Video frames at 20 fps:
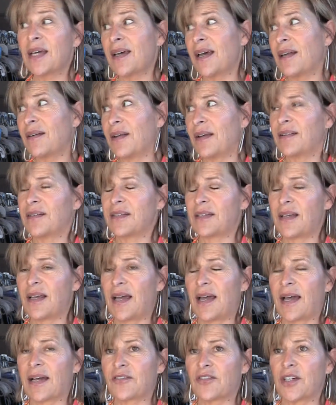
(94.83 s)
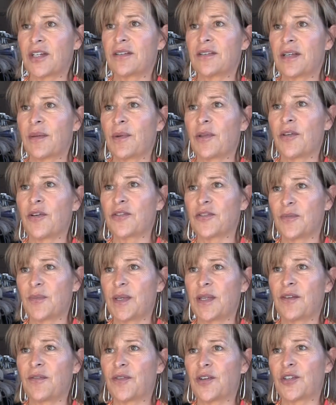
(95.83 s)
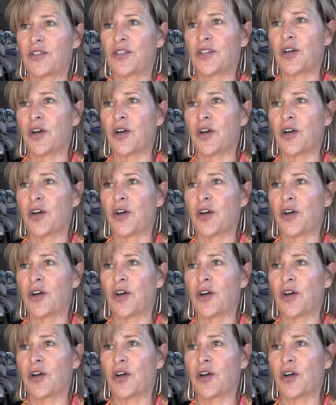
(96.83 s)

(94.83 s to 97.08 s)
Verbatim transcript: And actually, some of those have been the first to